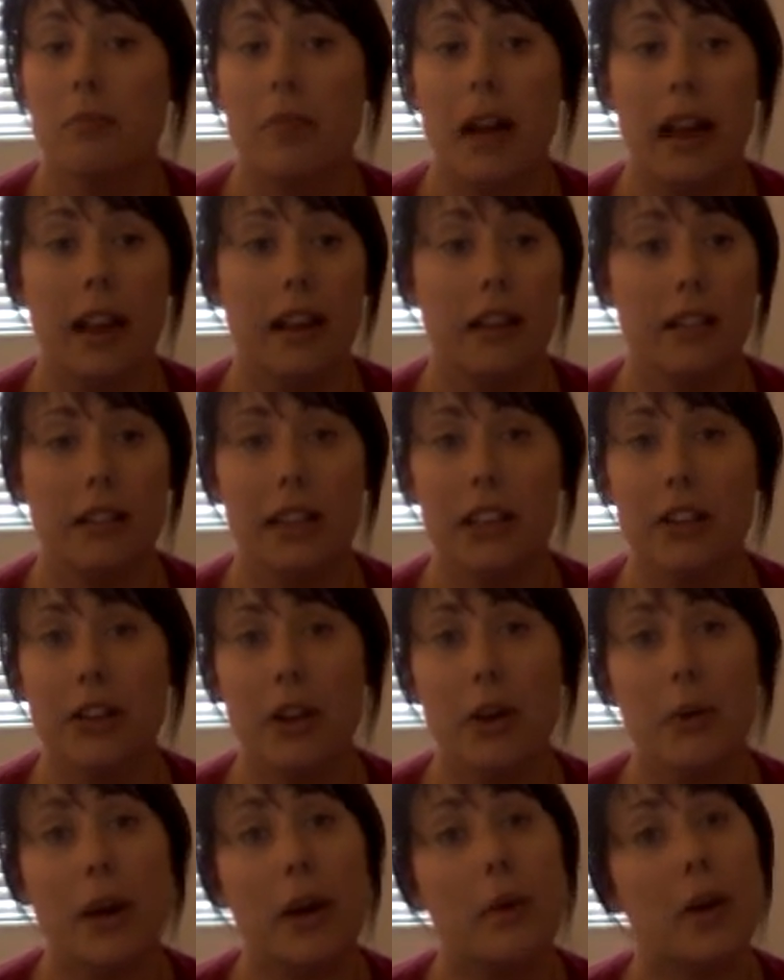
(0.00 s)
my
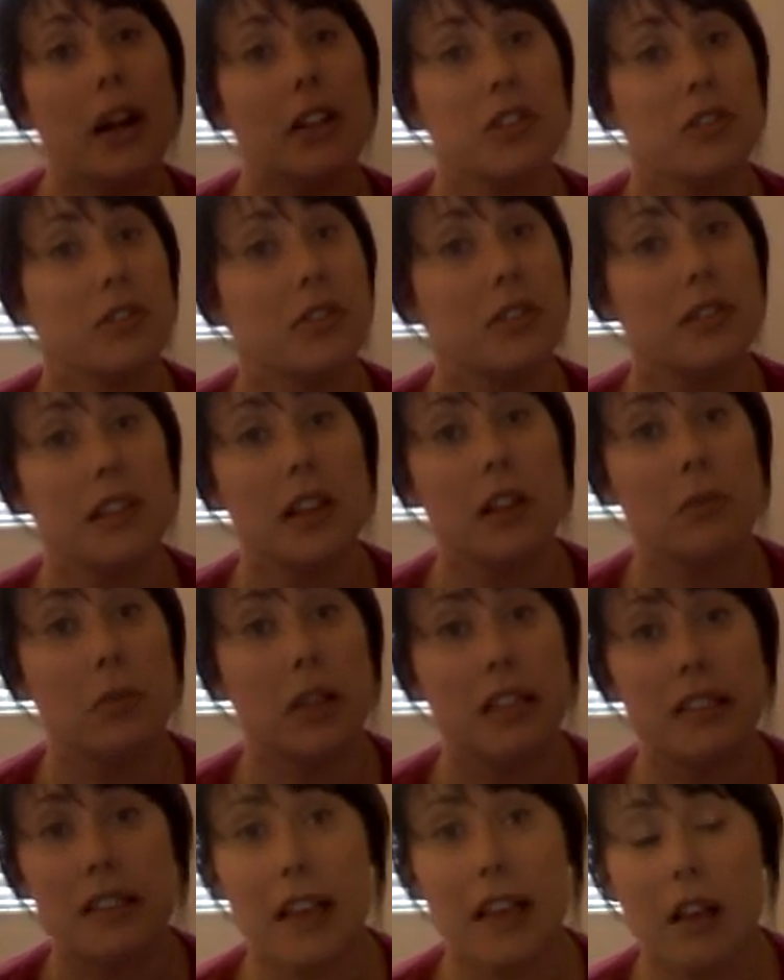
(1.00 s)
leader at Weight Watchers and
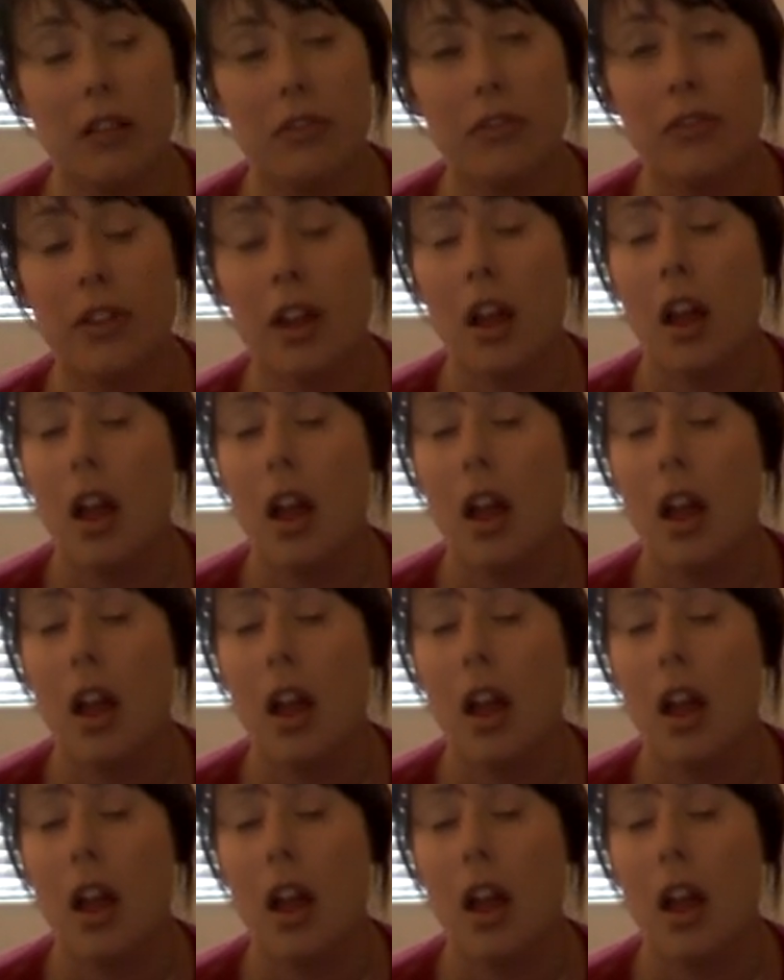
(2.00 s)
myself.